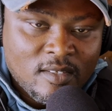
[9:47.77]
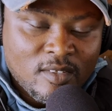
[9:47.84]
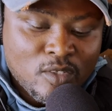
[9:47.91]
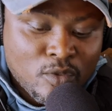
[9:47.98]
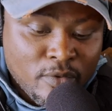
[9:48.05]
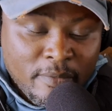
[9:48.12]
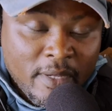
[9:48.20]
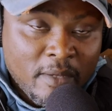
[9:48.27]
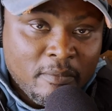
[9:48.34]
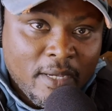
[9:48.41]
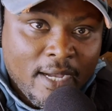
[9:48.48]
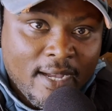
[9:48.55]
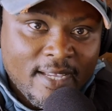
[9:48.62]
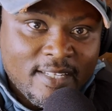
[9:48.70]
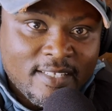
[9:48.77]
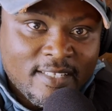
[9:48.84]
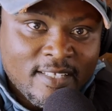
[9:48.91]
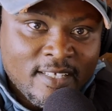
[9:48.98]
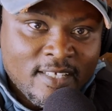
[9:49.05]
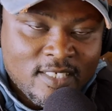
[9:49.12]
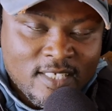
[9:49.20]
You remain behind.
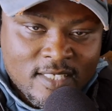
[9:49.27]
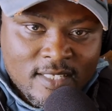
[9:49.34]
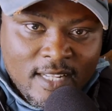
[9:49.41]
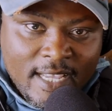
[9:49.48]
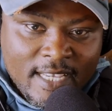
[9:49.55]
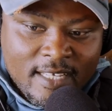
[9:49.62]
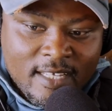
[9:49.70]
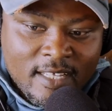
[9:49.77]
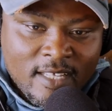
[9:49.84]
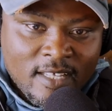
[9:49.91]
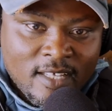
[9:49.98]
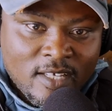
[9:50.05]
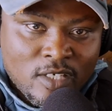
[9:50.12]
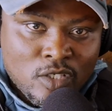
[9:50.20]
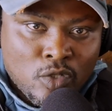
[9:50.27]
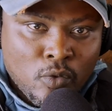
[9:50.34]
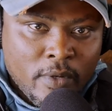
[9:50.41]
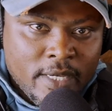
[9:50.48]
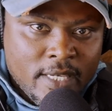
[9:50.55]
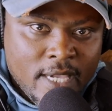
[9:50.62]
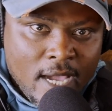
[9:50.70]
Just like you
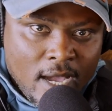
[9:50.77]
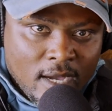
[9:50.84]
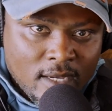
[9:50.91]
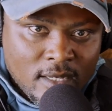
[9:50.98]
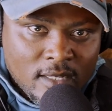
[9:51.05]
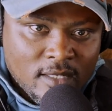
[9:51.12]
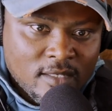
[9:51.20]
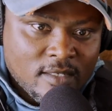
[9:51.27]
were young,